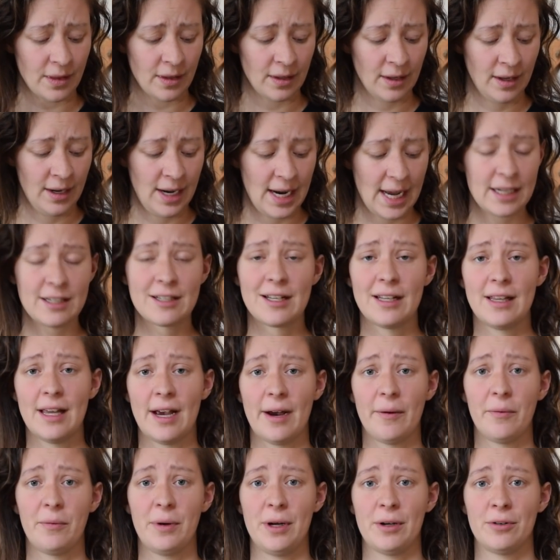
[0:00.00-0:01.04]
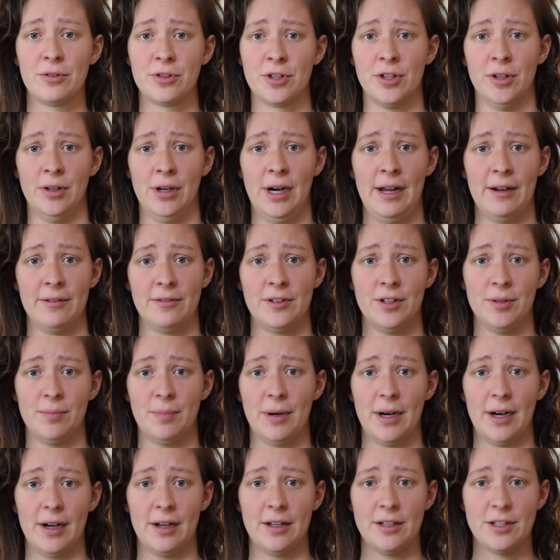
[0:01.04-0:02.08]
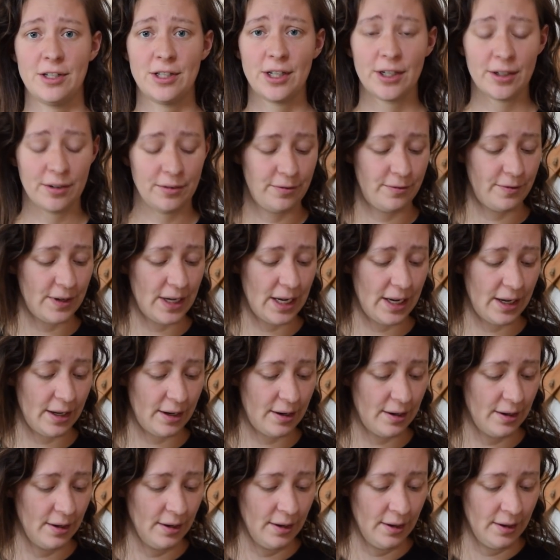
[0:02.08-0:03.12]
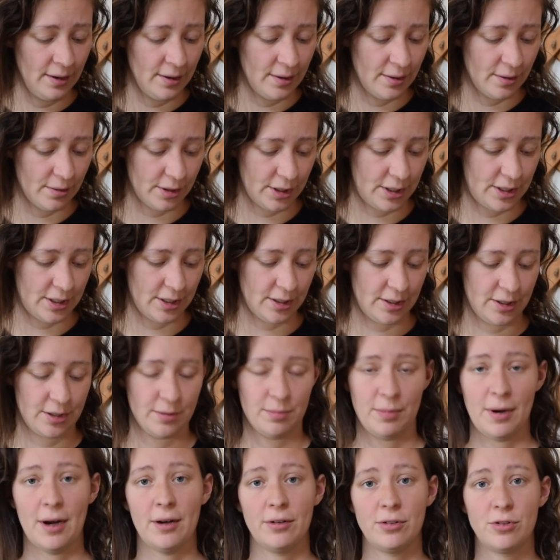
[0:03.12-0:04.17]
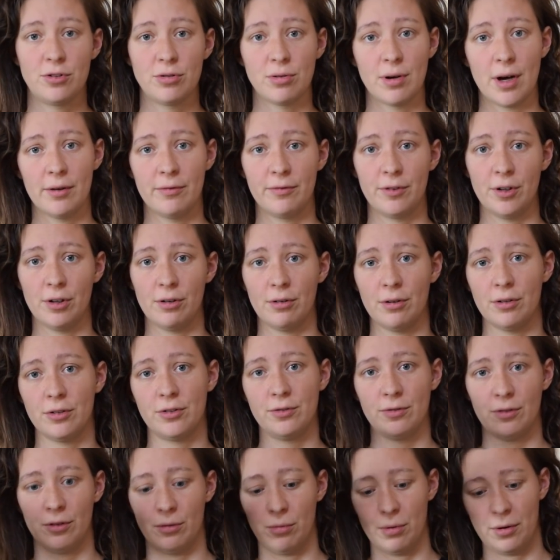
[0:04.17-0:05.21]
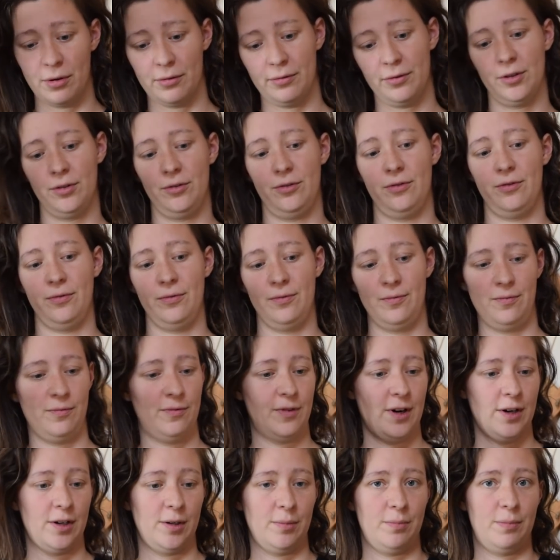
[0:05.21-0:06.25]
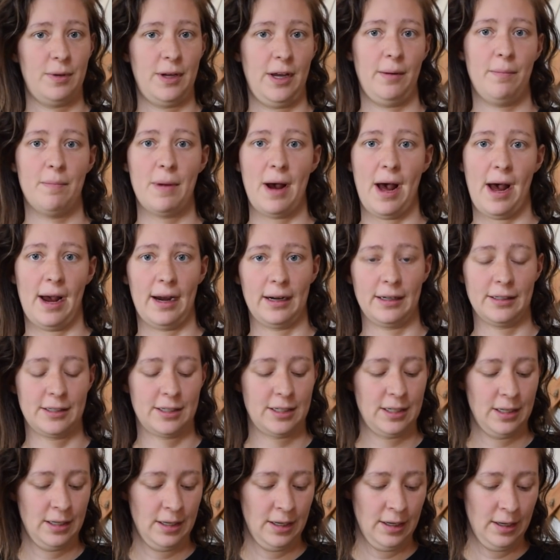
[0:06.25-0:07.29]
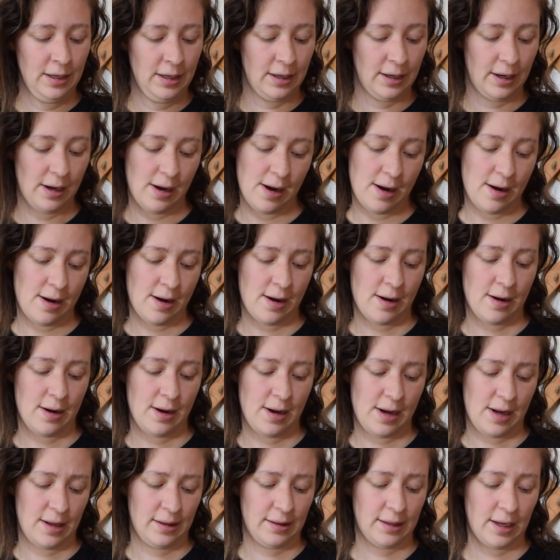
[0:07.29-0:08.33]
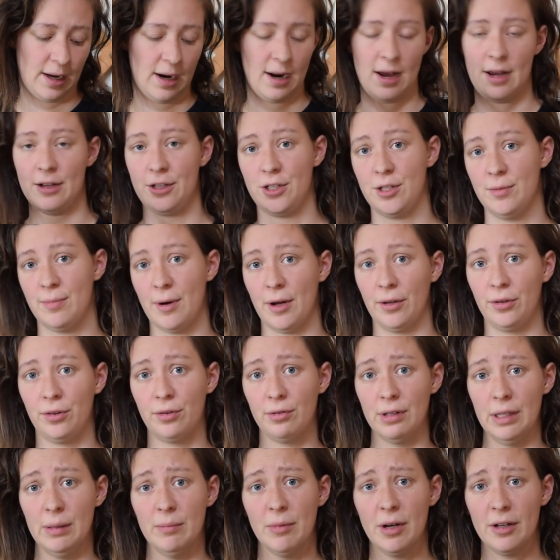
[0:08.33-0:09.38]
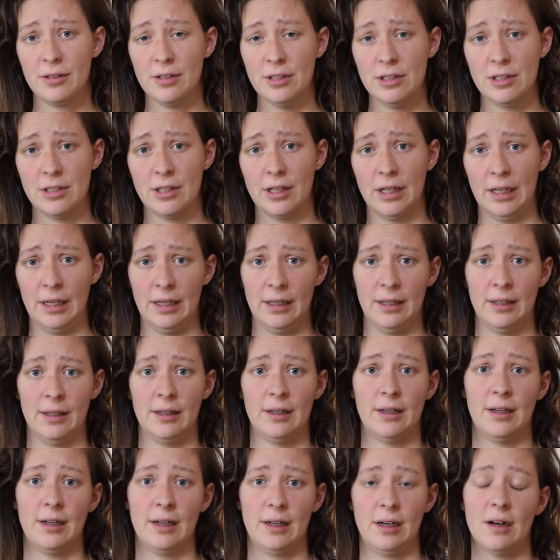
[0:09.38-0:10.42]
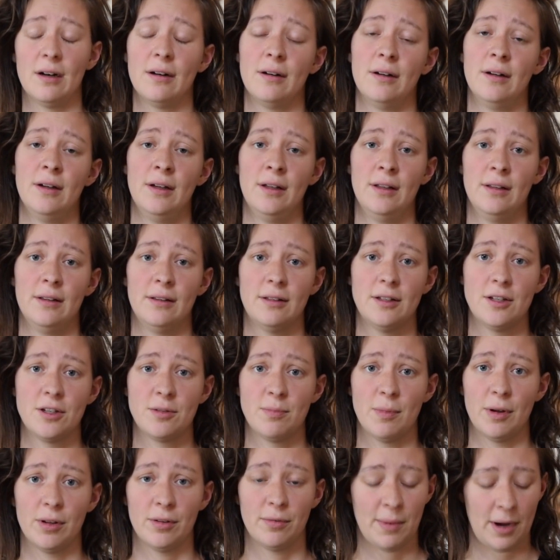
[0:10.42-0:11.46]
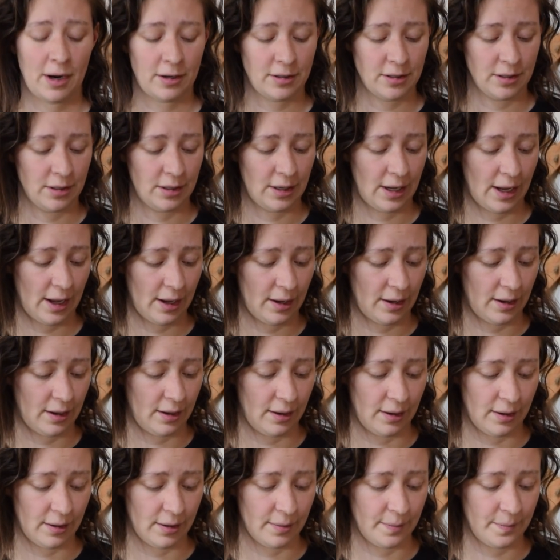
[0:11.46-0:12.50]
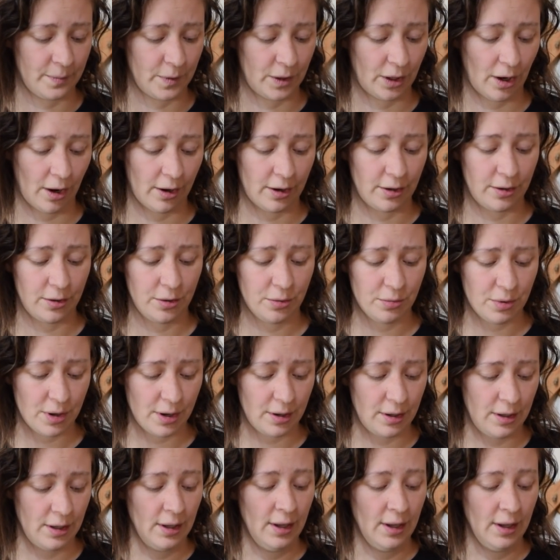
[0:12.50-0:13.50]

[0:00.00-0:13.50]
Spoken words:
Next to that, we also have to buy chicken feed, which is about 12 euros for one of those very big bags, and they last about 3 months, and this month Martin got a new one.